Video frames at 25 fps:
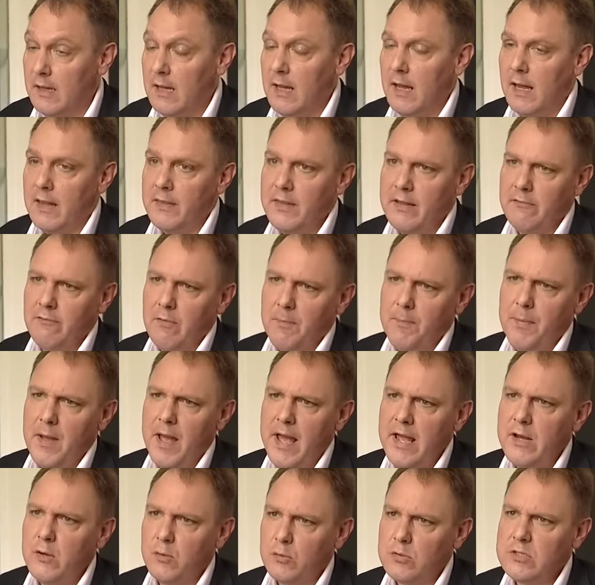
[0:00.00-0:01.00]
and there are
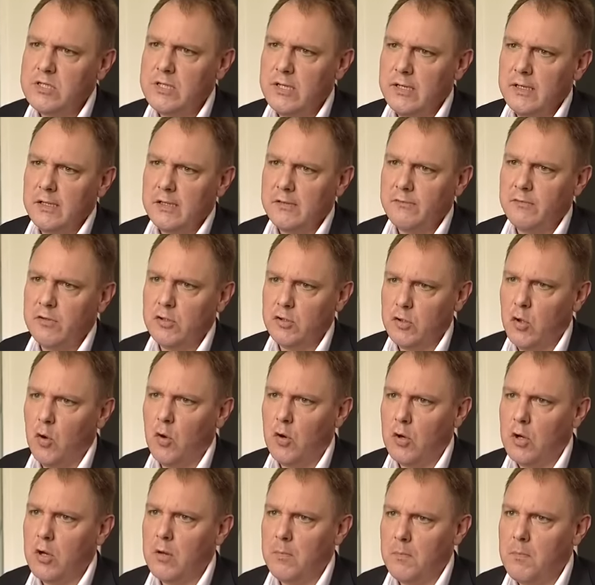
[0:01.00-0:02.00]
penalties for
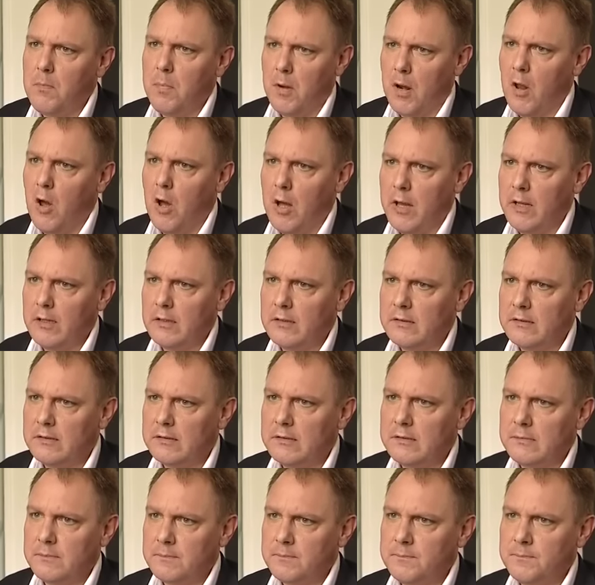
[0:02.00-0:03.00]

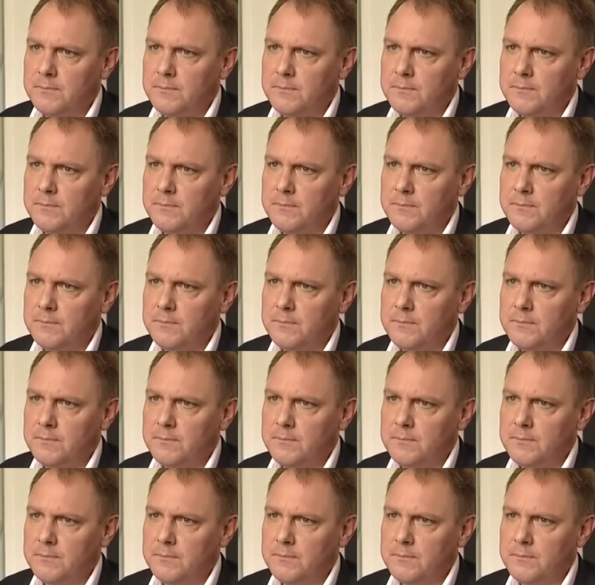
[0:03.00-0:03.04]
non-compliance.